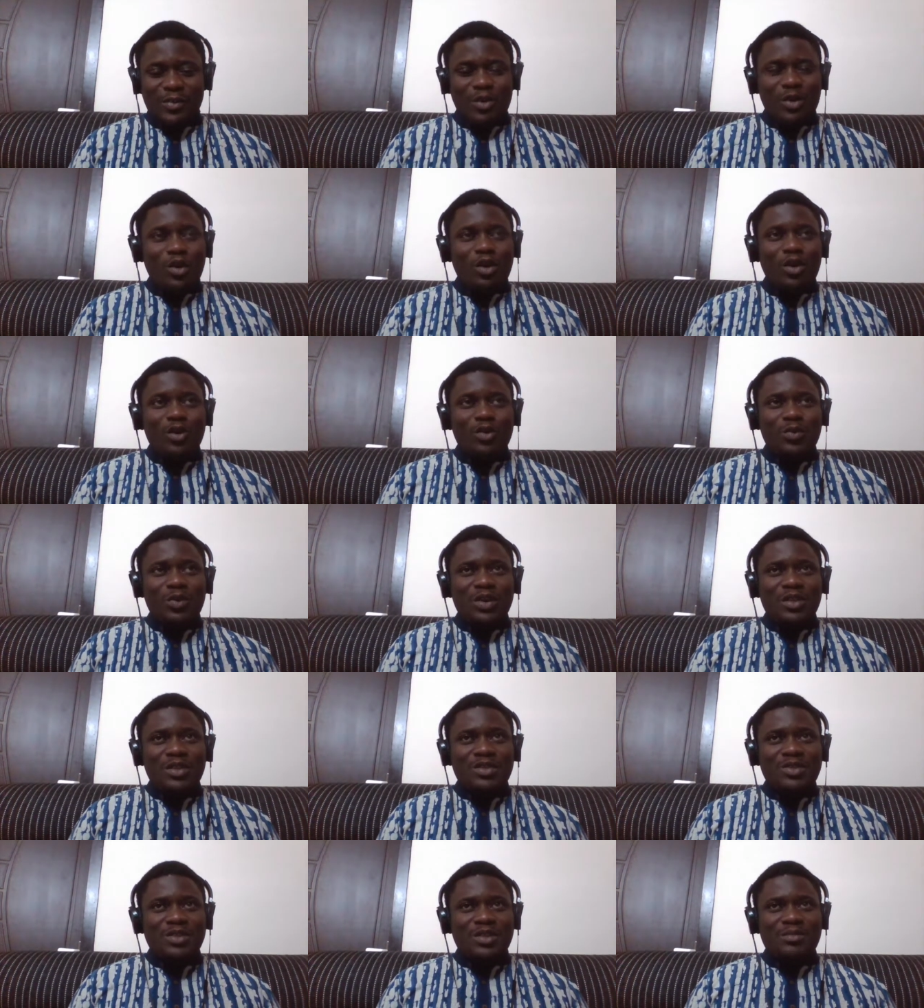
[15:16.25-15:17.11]
We're all
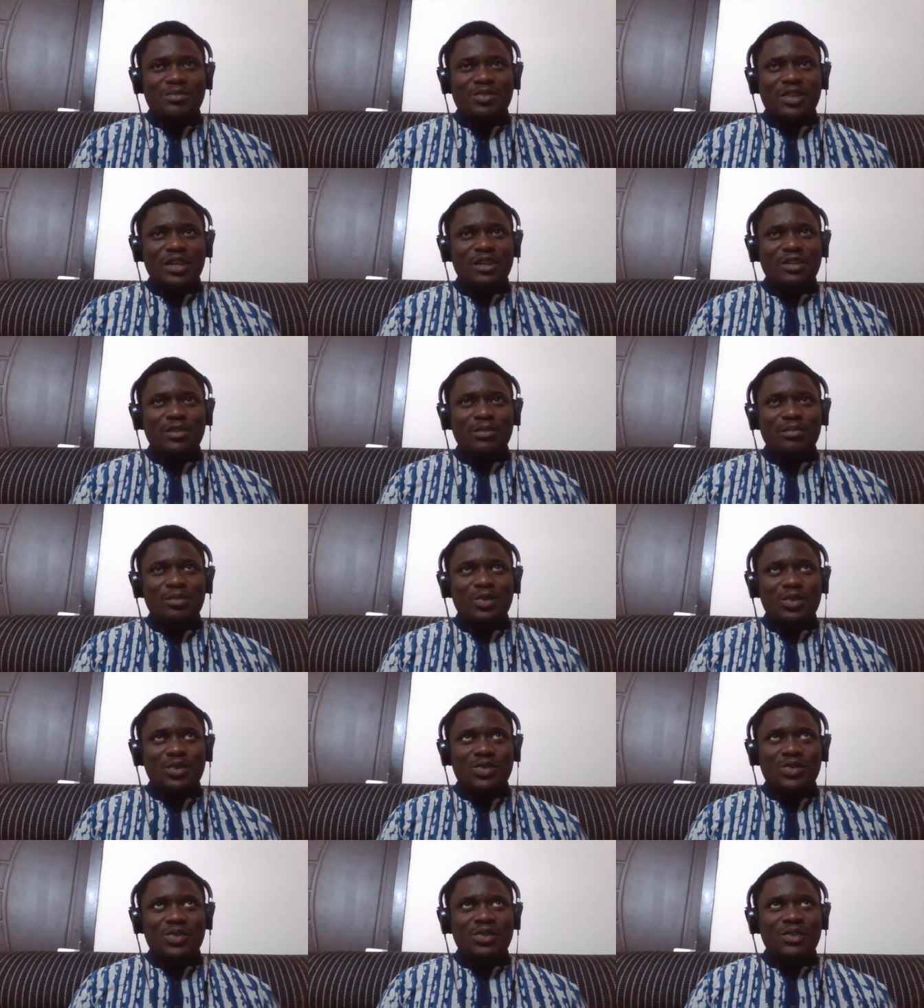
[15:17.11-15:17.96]
one seems like the
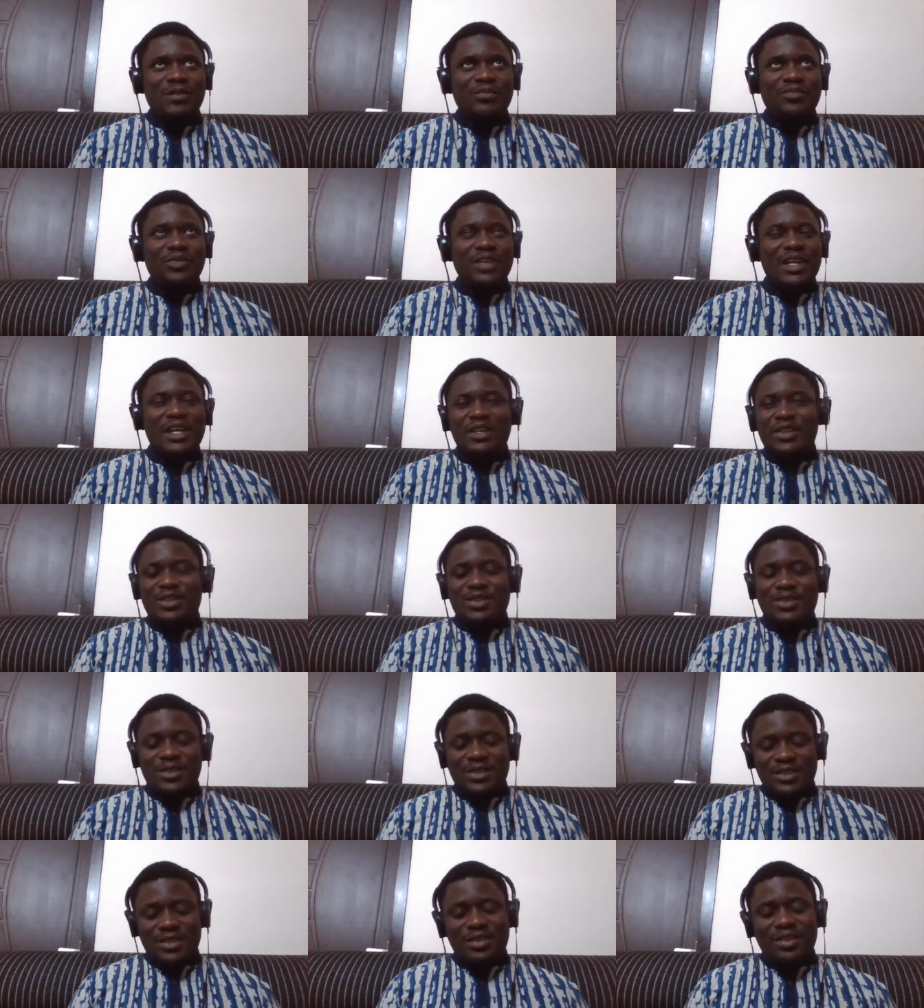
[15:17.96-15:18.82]
most
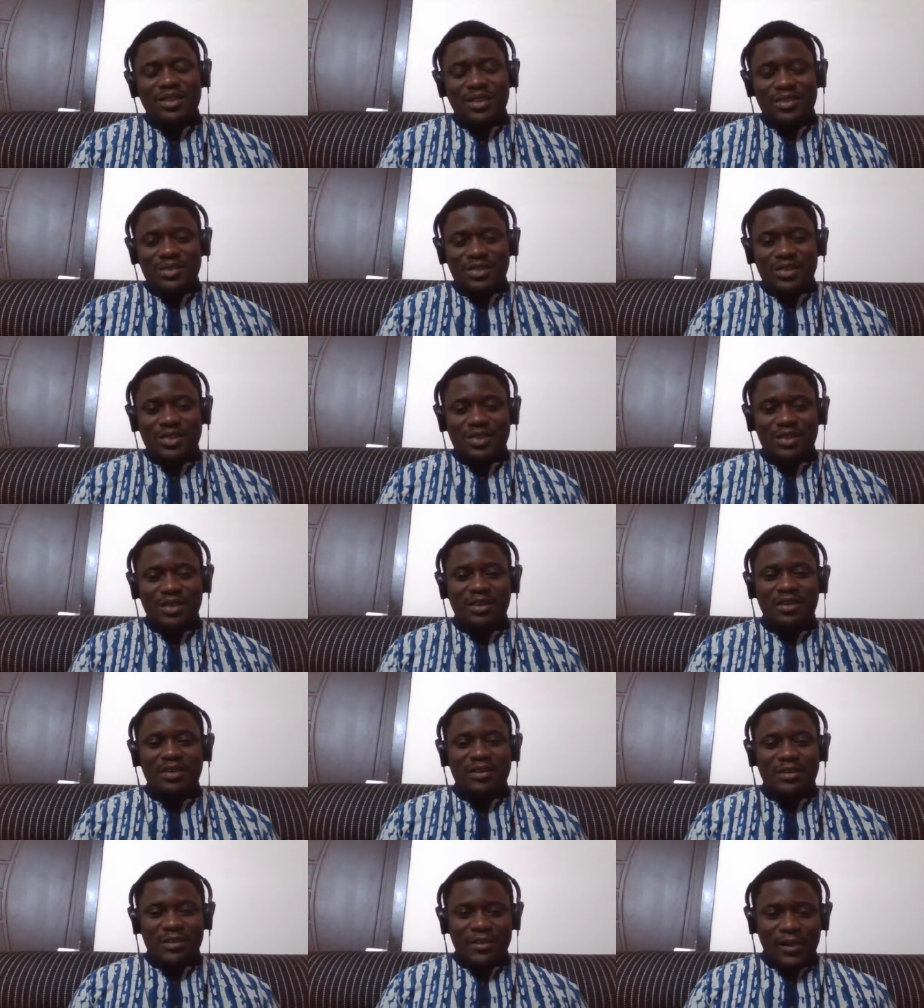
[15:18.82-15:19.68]
innocent thing to say.